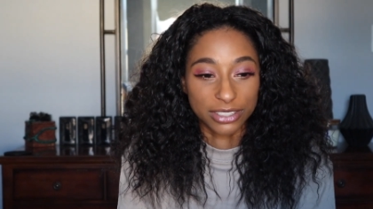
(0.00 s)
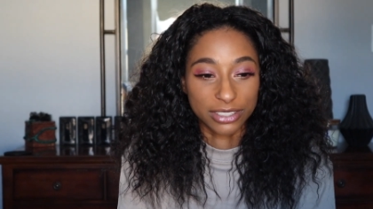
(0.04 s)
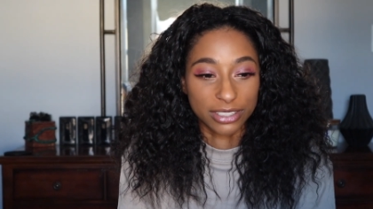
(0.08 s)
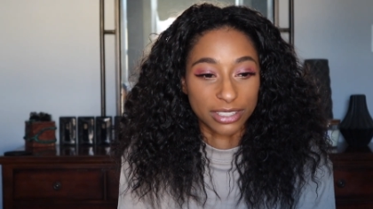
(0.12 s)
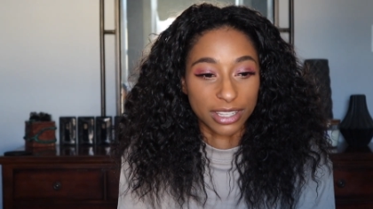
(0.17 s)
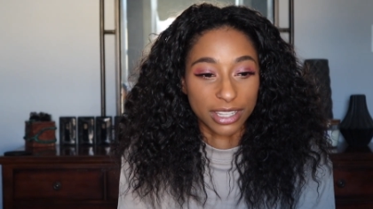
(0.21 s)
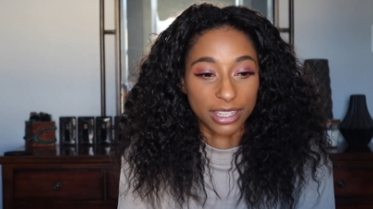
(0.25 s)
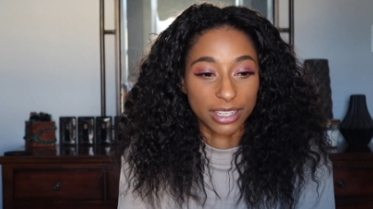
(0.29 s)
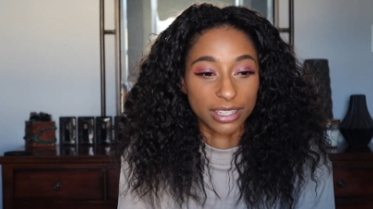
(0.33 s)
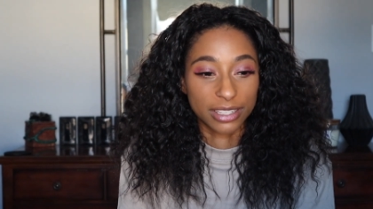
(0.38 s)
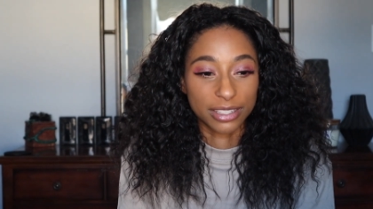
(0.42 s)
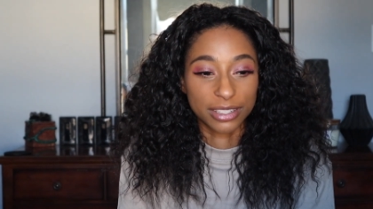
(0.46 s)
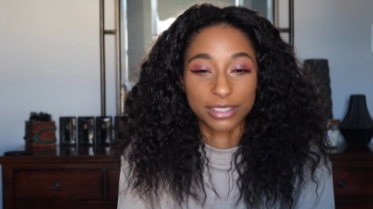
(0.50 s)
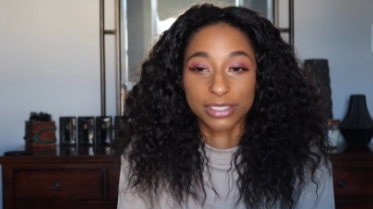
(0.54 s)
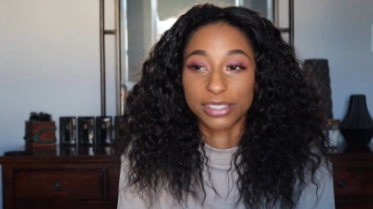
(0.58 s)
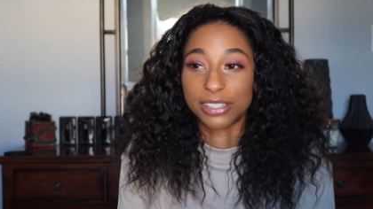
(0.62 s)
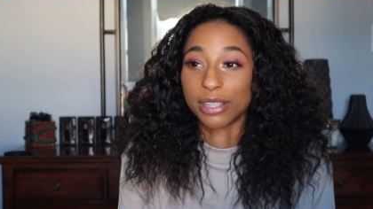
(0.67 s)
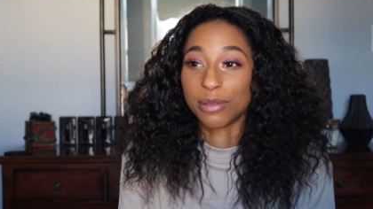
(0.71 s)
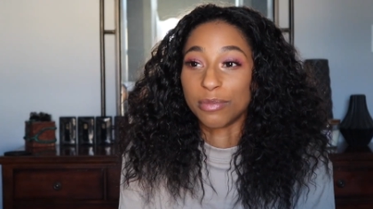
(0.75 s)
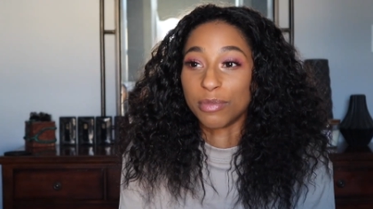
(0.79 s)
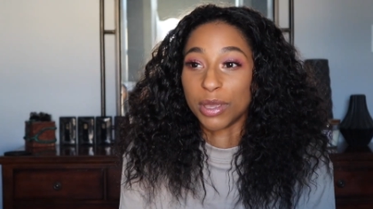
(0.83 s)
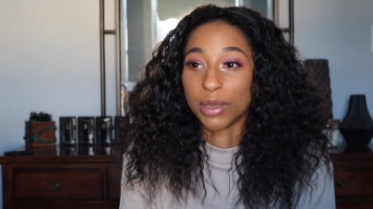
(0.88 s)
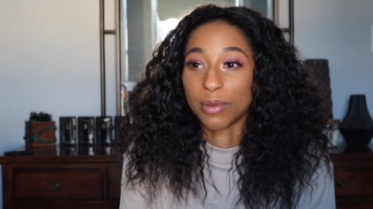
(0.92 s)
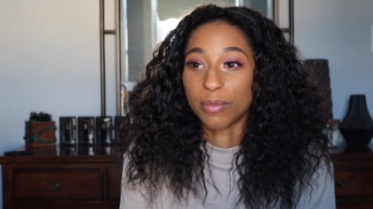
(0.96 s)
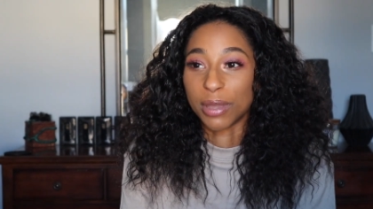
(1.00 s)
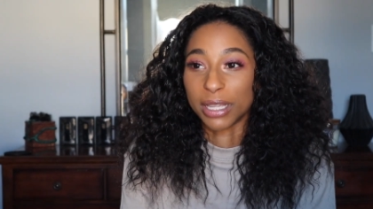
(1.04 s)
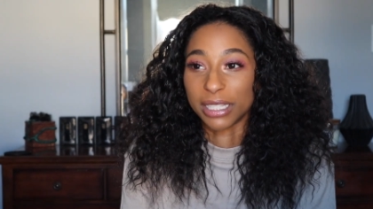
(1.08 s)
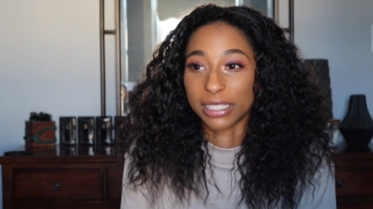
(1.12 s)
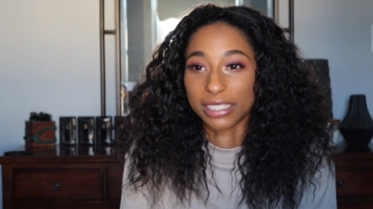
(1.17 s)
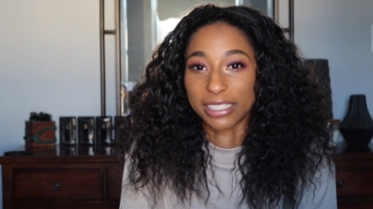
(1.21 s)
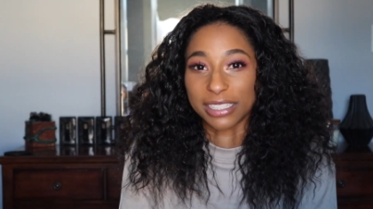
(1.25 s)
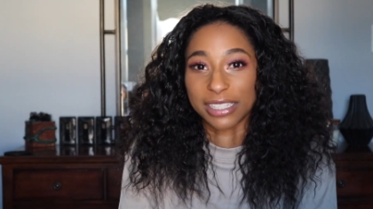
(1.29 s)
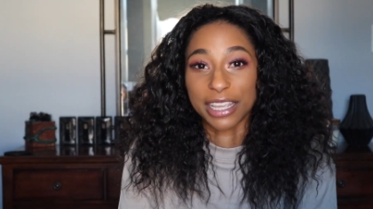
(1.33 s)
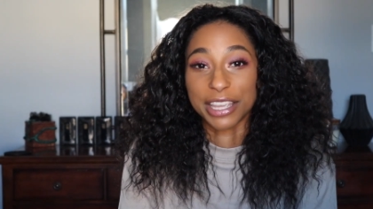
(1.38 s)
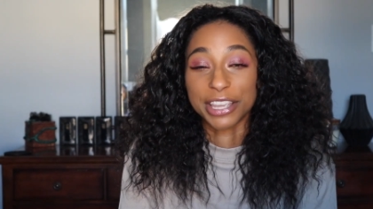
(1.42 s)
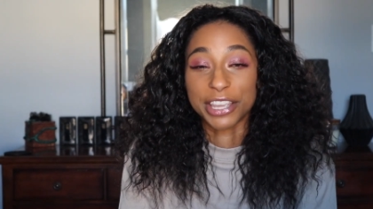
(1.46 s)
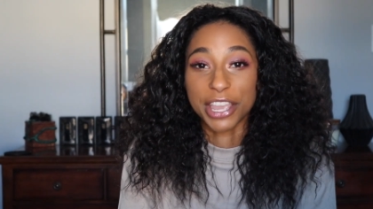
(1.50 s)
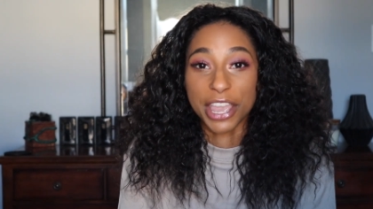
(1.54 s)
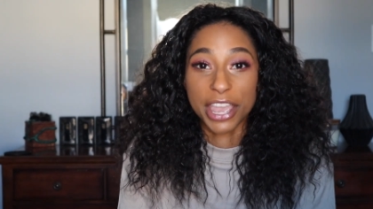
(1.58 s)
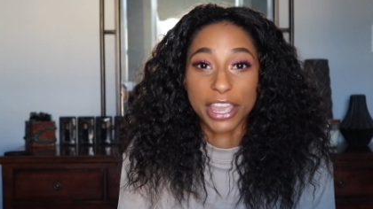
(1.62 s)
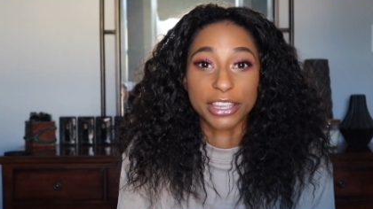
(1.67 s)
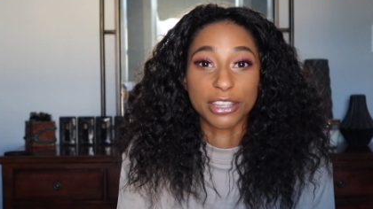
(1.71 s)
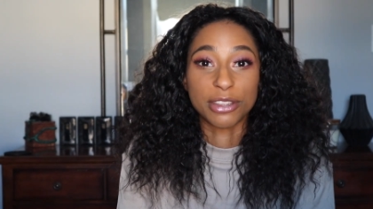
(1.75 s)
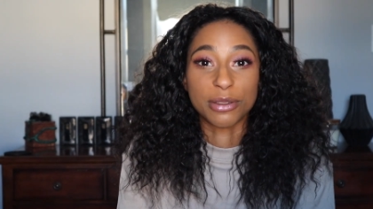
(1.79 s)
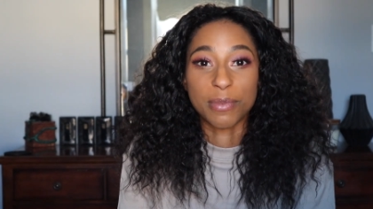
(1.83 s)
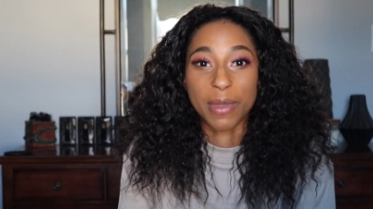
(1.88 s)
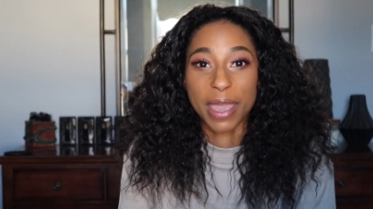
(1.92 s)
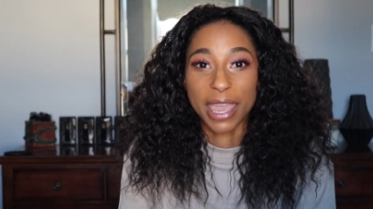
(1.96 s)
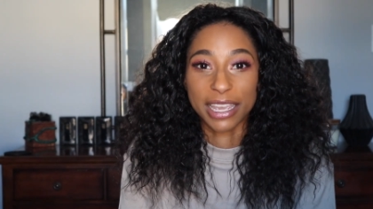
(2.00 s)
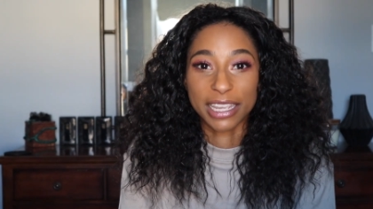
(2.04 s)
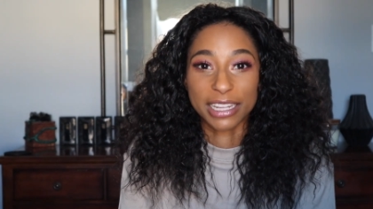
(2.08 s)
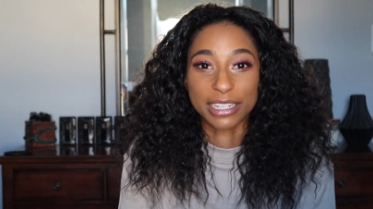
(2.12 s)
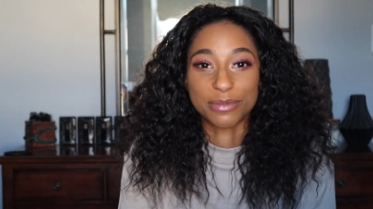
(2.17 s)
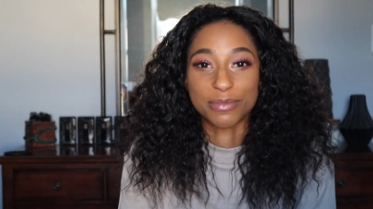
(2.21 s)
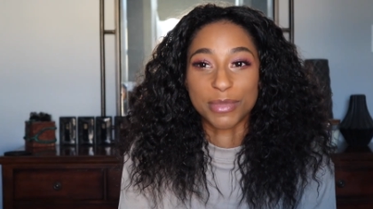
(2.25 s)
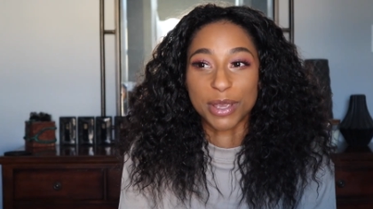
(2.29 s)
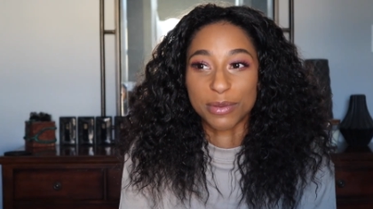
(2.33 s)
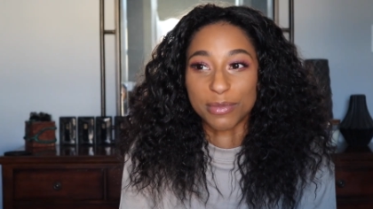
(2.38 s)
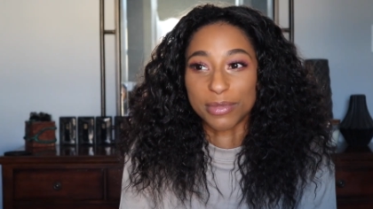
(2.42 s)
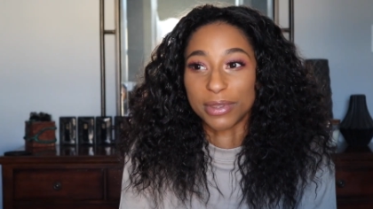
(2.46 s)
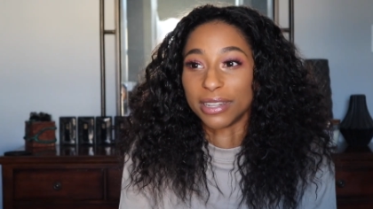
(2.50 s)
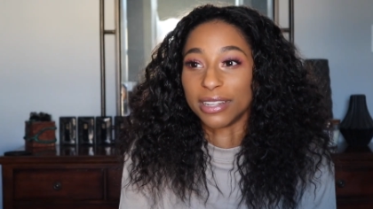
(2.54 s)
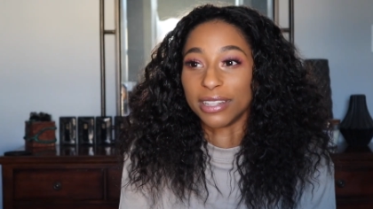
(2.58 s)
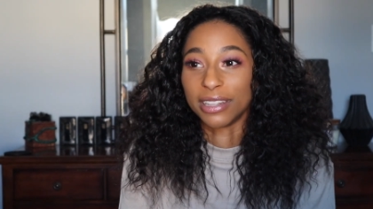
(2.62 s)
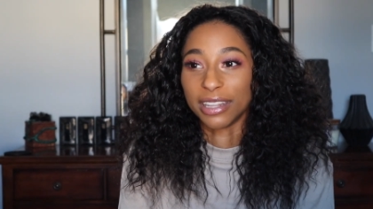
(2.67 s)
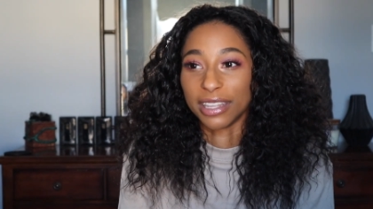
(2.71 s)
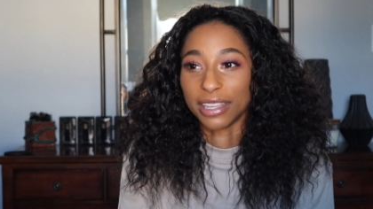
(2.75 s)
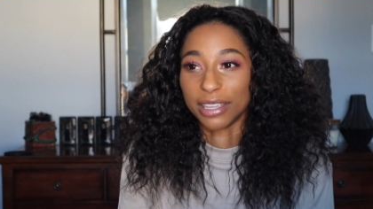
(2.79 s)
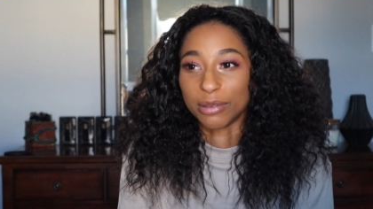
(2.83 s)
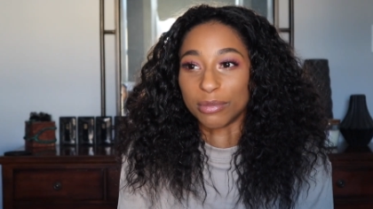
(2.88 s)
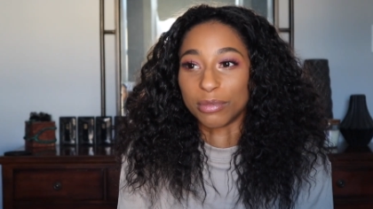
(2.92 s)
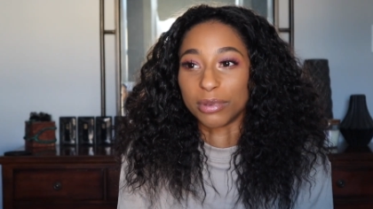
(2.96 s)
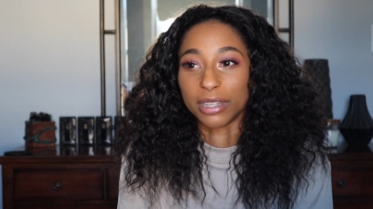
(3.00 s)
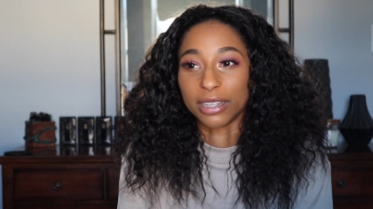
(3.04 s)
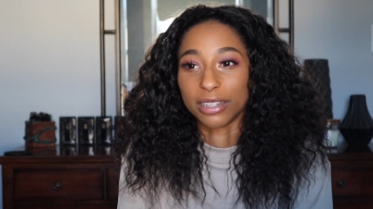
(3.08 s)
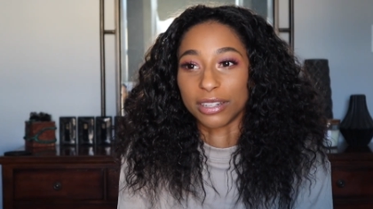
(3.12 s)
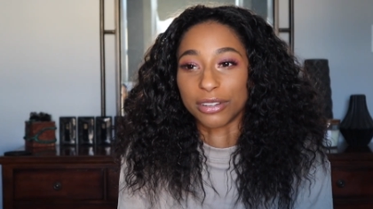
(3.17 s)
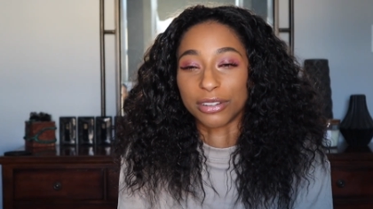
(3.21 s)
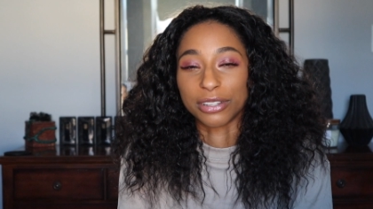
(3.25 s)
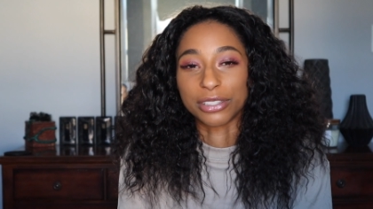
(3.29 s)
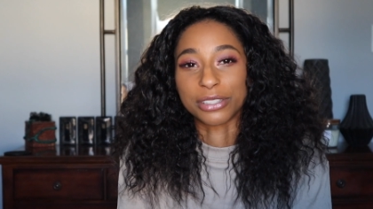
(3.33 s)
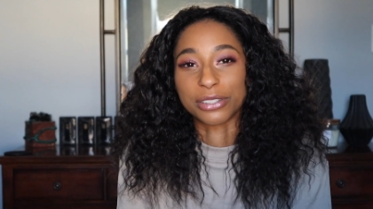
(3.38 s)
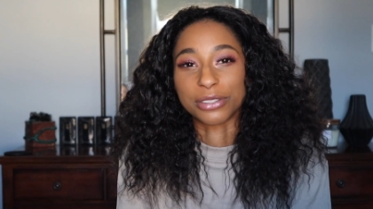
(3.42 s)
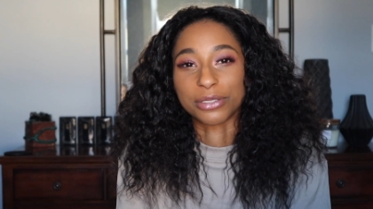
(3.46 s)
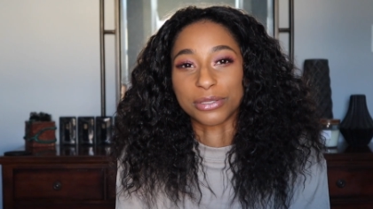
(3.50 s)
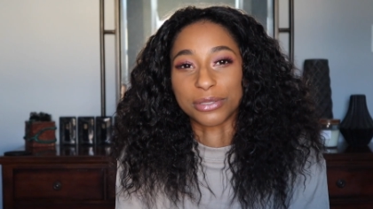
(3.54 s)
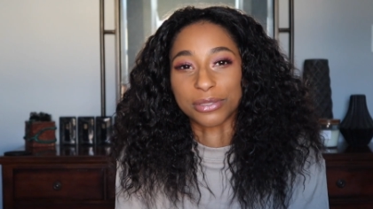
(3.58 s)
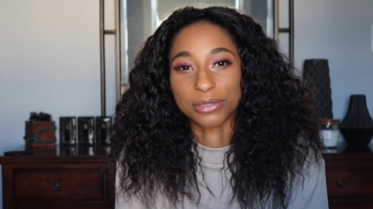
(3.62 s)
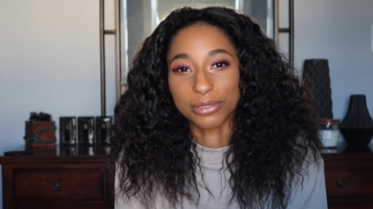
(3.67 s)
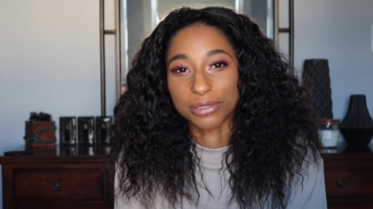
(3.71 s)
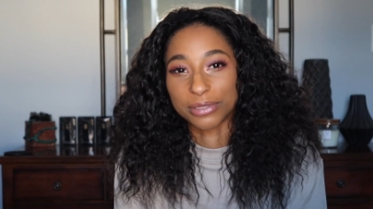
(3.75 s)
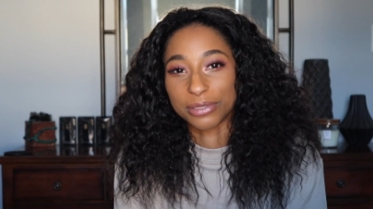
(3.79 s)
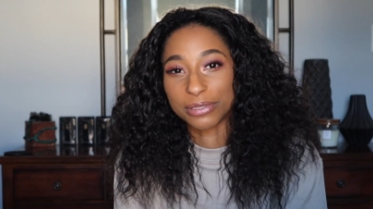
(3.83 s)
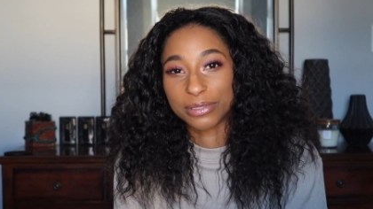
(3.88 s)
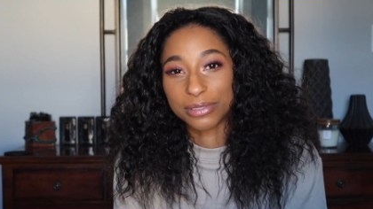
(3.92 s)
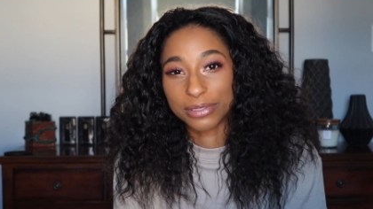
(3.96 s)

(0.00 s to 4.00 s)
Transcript: like sent me a message saying hey your package may be delayed but it also